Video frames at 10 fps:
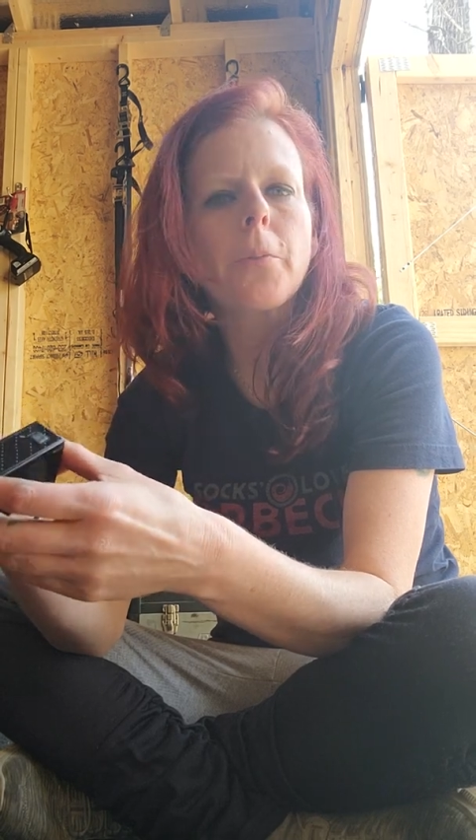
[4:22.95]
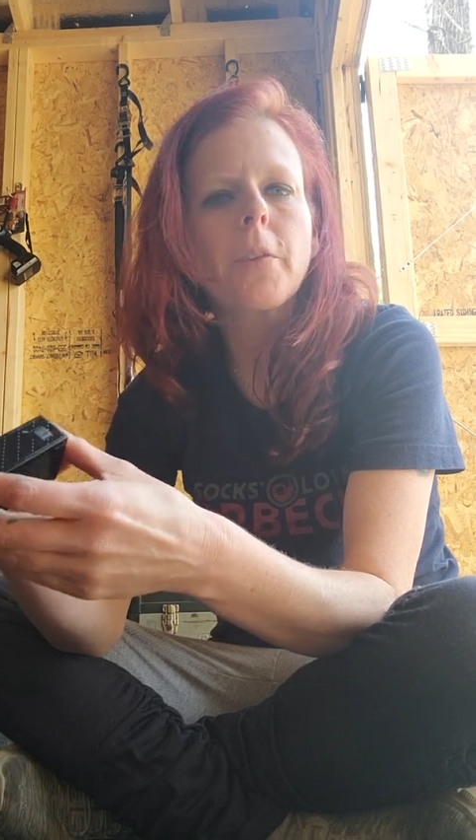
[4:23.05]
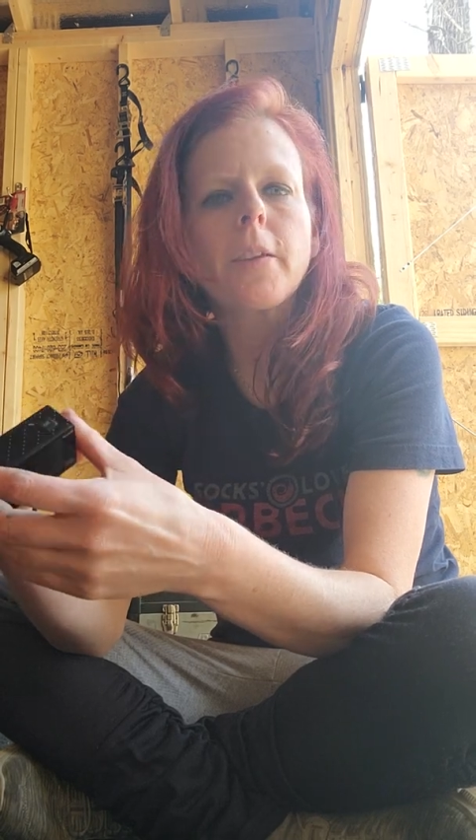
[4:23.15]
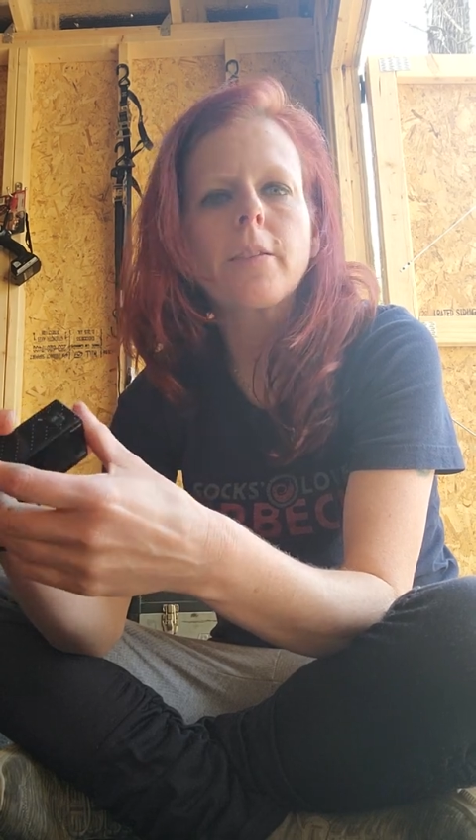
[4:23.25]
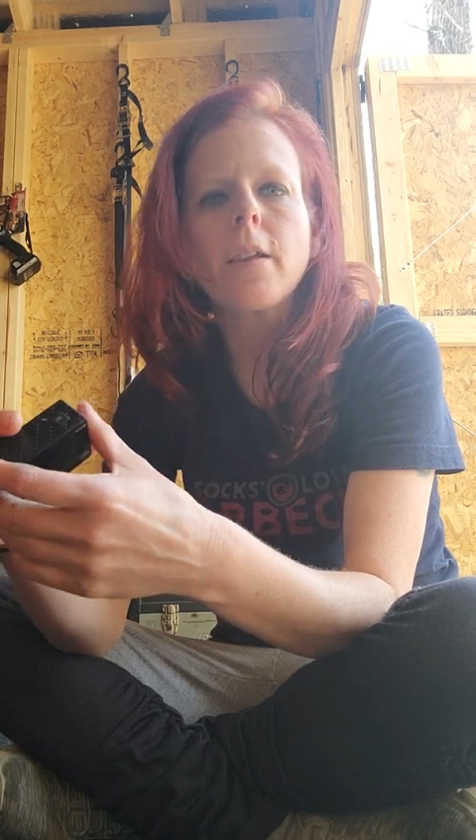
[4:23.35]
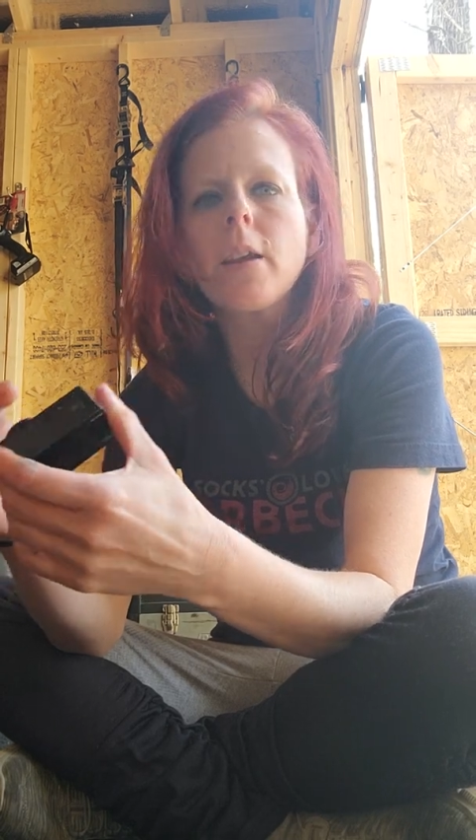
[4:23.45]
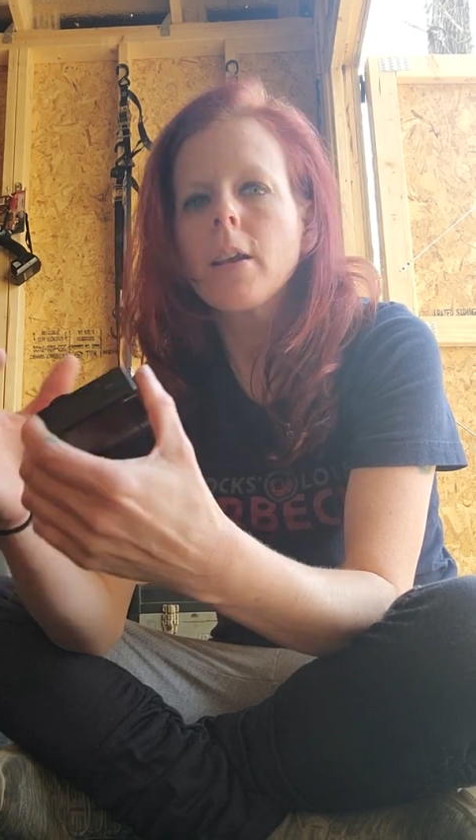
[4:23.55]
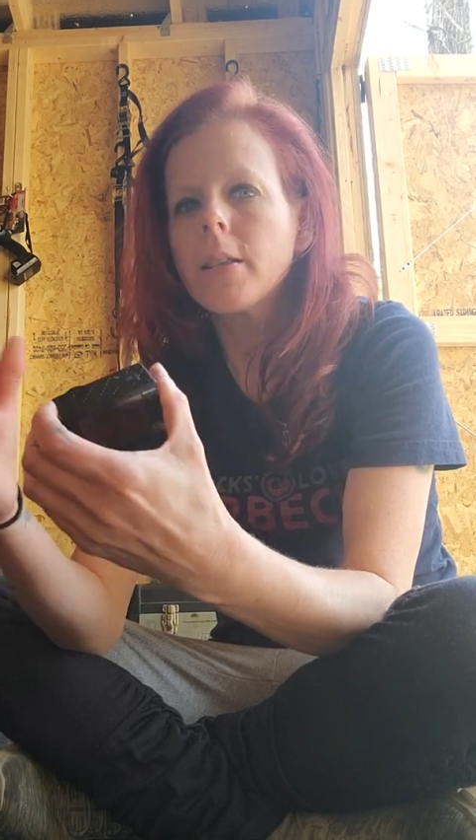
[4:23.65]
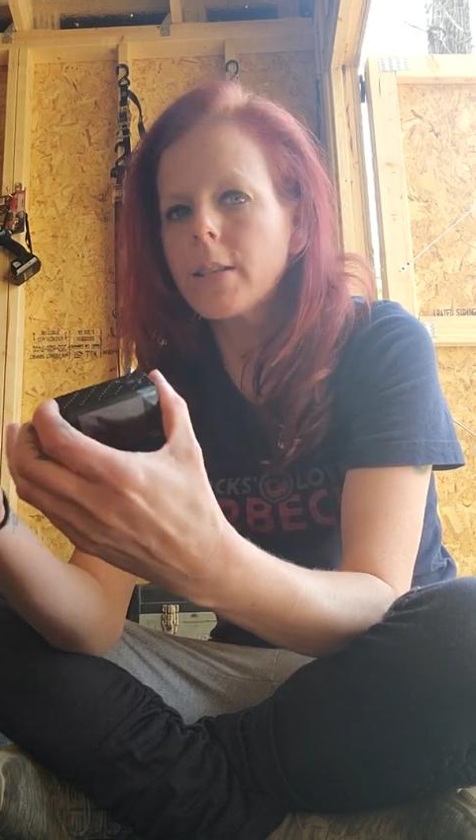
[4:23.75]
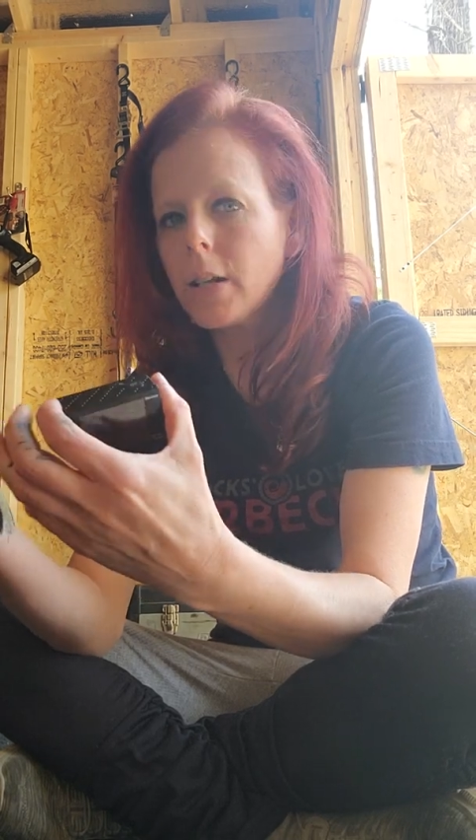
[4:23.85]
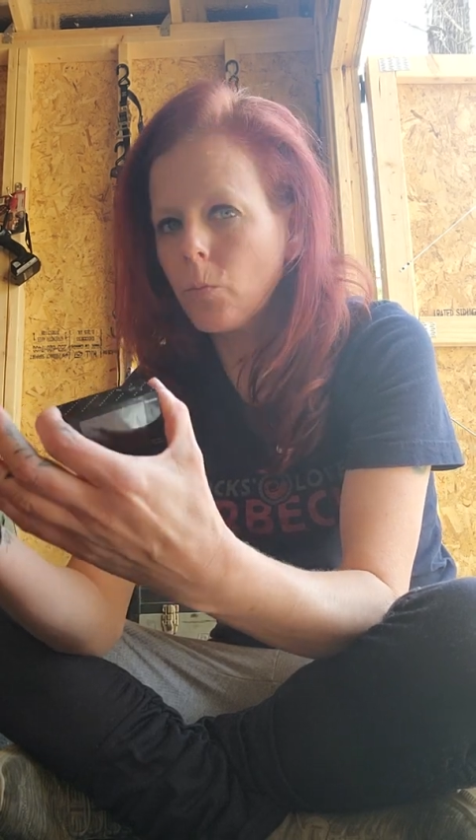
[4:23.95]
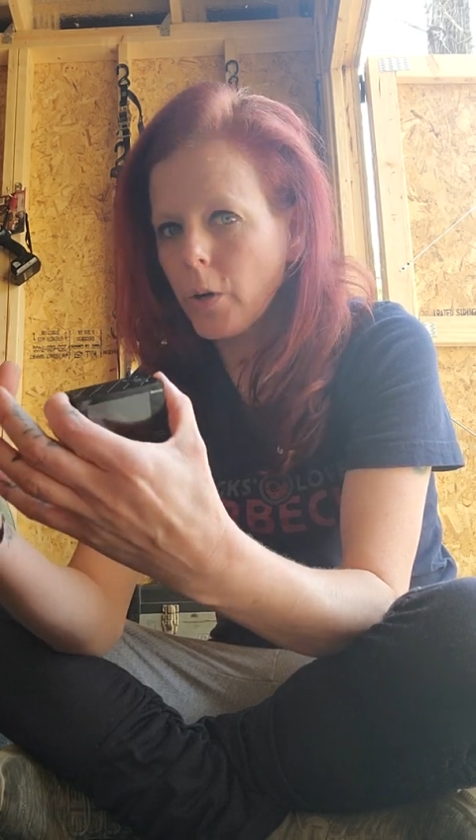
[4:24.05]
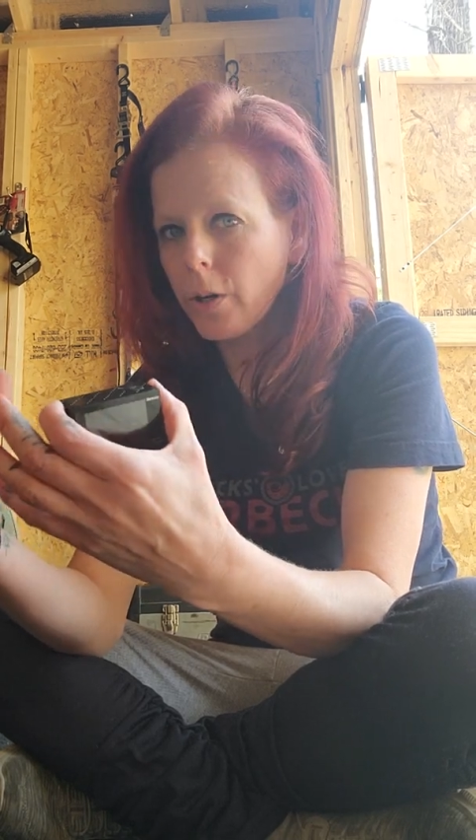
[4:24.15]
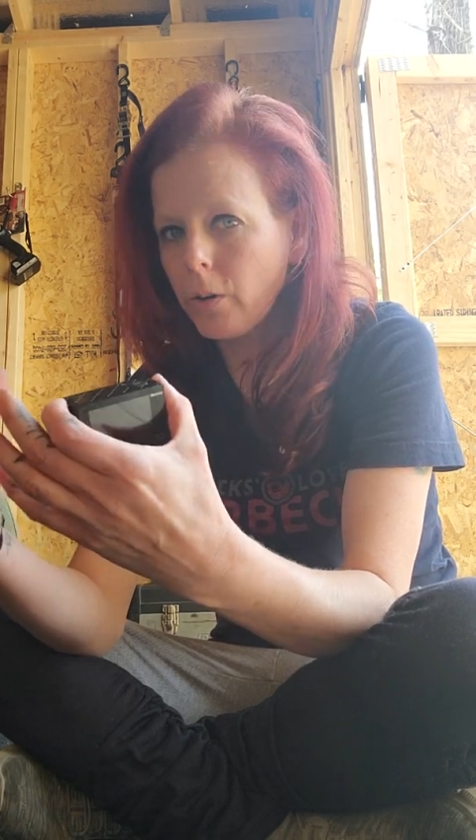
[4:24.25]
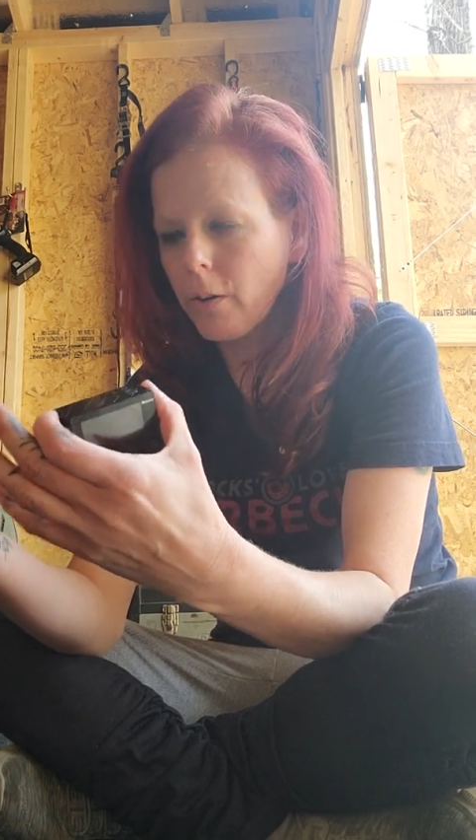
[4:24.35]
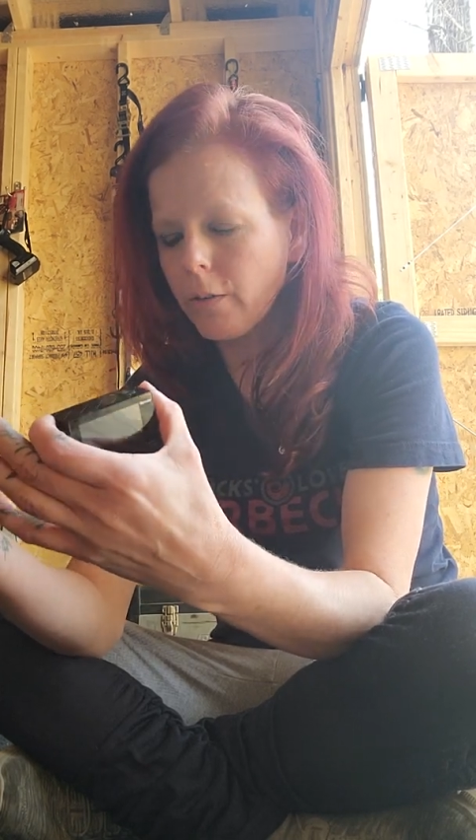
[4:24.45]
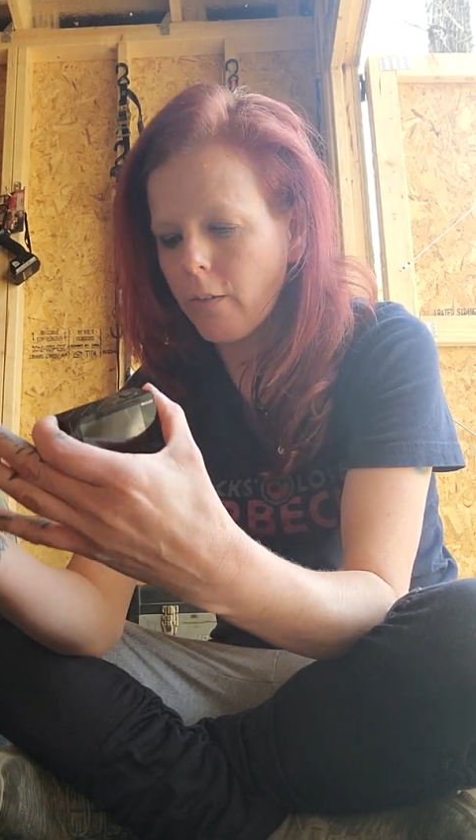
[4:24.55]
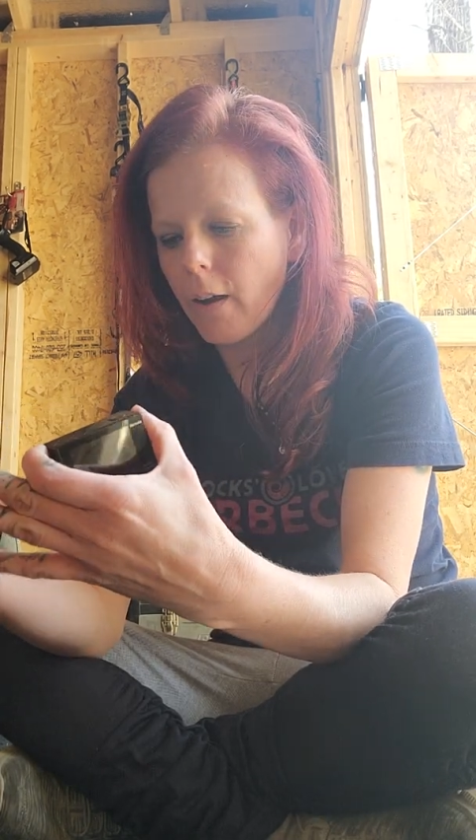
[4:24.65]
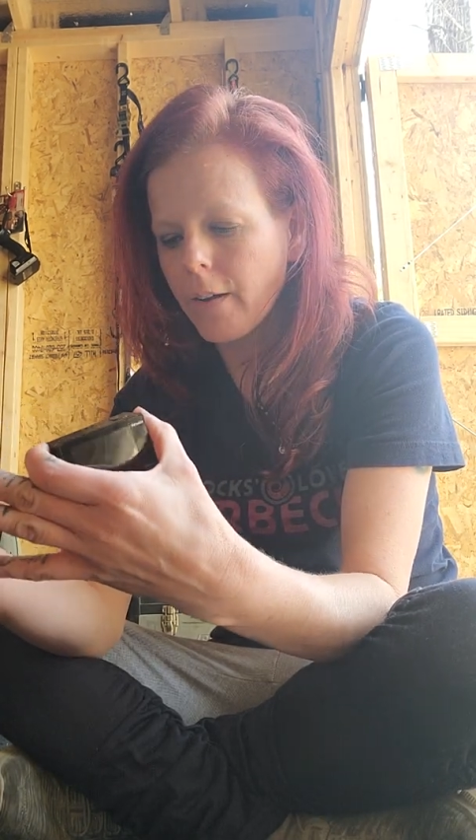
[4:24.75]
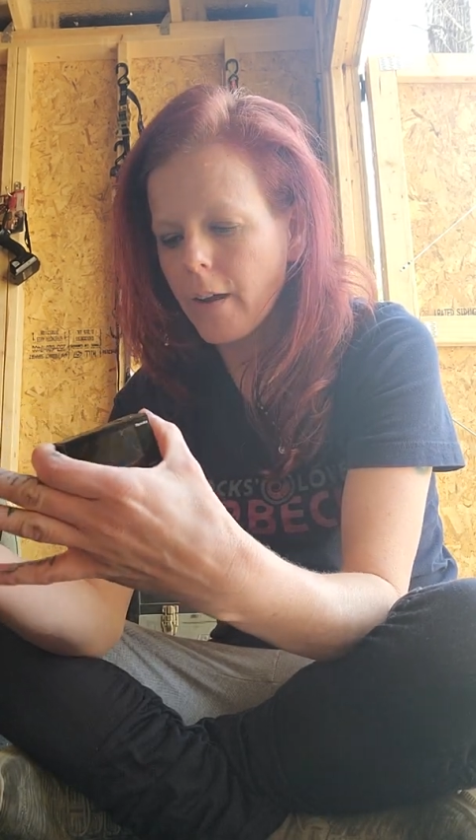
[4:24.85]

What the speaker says: And then somewhere along the line,